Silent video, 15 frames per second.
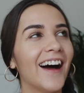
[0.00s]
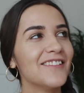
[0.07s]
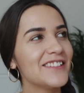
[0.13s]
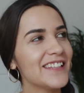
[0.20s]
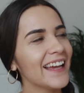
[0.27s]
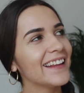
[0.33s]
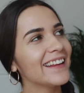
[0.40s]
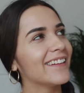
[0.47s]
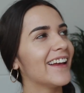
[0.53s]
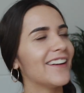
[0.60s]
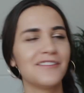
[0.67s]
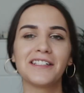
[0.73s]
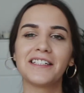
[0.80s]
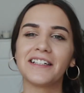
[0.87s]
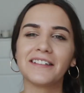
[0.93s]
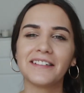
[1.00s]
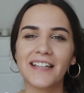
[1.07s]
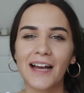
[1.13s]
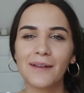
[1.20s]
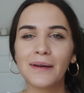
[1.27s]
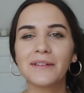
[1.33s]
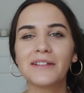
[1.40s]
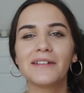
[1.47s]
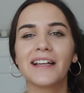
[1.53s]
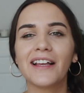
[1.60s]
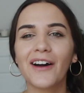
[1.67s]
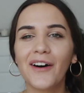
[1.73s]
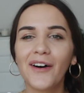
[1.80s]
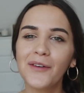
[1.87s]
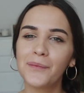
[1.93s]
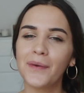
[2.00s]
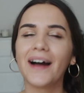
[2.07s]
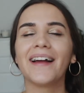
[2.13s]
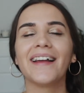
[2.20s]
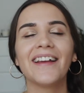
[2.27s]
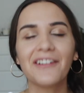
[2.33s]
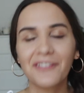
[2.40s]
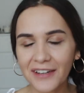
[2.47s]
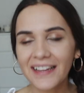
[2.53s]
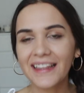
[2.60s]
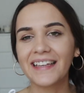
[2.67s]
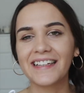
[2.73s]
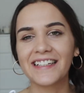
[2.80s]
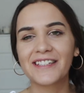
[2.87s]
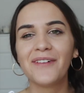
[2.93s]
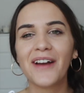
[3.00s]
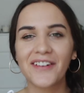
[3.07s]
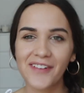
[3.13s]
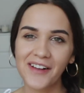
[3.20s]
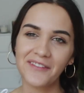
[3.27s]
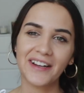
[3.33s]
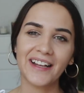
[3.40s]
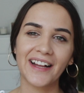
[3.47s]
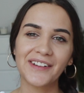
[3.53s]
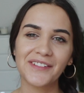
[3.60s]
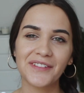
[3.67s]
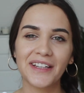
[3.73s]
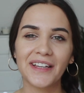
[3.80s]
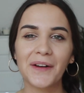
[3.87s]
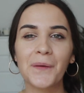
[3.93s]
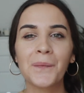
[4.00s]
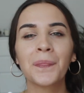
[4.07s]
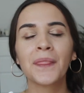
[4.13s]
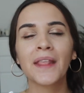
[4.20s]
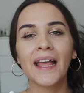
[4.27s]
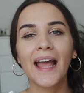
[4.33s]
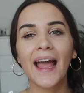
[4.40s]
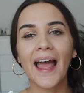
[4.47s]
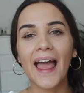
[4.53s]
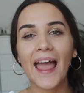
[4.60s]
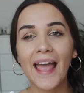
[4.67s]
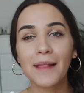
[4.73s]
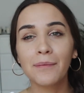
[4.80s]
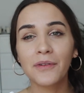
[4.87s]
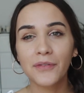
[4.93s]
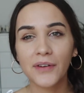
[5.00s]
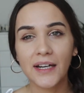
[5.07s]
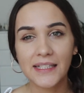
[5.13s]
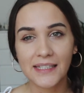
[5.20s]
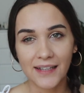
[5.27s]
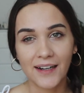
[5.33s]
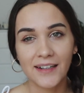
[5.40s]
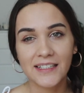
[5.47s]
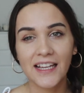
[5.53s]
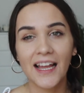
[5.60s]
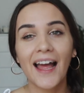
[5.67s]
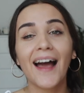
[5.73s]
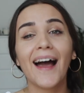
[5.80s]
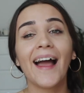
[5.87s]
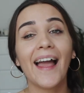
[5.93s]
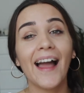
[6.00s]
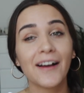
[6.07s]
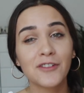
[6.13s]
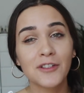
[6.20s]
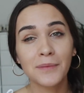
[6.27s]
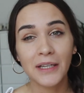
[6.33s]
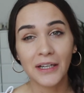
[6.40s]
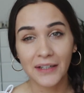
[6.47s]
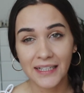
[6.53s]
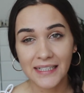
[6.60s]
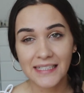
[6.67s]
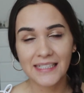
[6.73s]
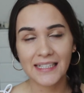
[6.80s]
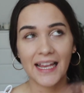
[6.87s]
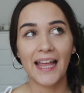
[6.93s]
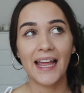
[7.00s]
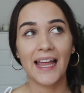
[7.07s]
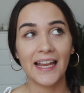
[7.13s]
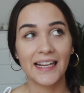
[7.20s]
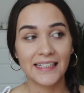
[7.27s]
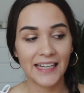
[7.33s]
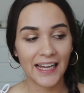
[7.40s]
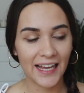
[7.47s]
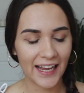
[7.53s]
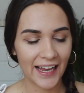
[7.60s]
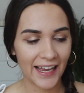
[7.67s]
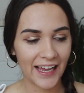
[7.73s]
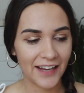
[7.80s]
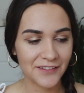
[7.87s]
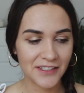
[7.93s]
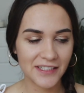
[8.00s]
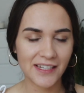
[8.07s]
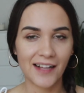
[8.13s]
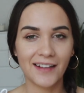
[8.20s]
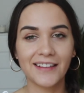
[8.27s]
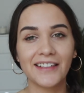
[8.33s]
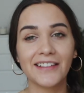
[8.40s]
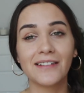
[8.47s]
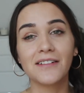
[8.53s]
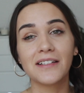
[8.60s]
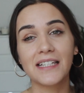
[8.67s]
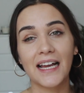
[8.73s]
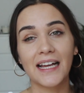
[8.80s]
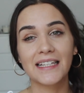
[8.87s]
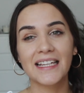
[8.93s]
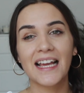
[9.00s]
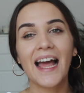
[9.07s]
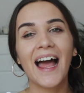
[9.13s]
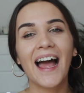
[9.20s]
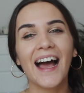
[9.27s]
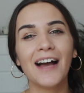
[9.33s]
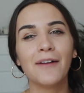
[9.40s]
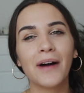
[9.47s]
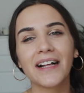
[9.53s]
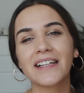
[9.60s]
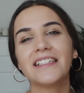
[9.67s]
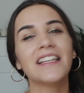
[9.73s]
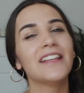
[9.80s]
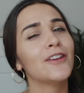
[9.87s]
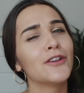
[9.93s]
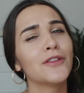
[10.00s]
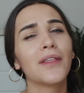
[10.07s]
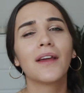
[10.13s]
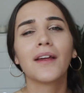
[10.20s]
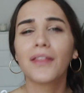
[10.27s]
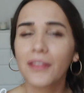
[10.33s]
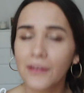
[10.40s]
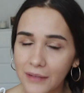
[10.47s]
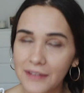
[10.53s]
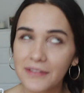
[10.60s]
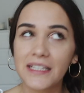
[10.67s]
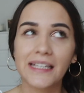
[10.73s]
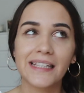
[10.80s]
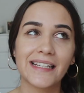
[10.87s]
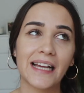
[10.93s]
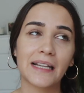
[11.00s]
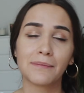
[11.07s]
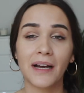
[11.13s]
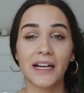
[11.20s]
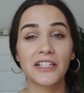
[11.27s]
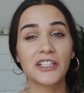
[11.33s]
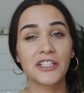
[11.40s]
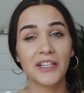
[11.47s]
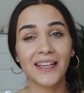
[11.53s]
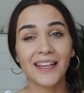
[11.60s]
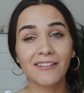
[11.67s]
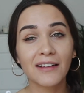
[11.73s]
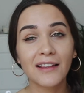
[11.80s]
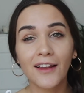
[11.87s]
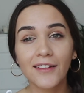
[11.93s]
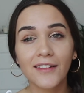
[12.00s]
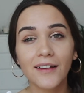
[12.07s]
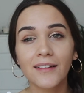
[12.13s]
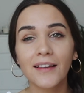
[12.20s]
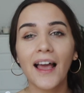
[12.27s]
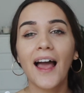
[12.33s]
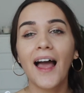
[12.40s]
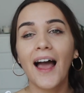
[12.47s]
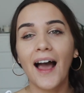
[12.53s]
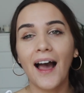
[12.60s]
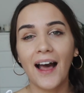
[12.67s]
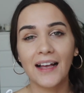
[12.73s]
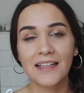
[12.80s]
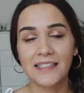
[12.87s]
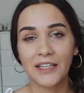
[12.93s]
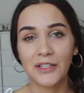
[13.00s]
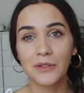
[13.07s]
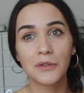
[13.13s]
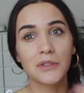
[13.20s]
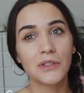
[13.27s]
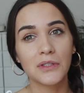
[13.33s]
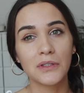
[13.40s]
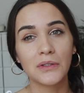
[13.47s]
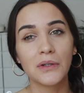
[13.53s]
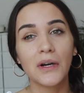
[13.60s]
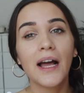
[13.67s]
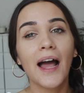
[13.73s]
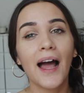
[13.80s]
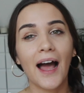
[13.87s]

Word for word: I'm saying that every single time I'm doing a haul, but it really is my favorite kind of video. And before I start, I have to be honest and I have to tell you that I'm actually not thrifting that much here in London as I used to